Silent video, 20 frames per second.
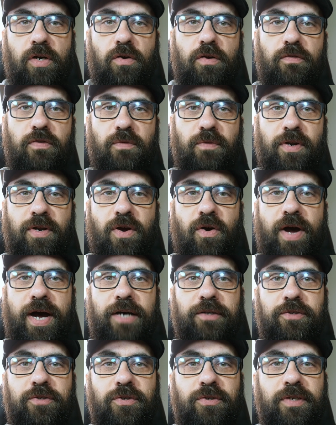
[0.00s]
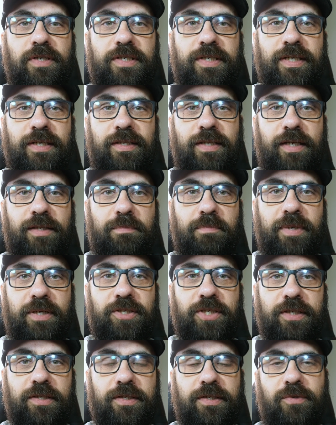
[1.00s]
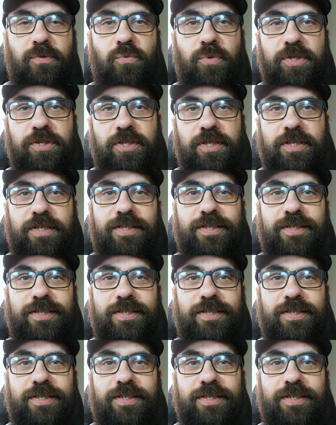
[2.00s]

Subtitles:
if you want to know how to do this in a tight budget, which is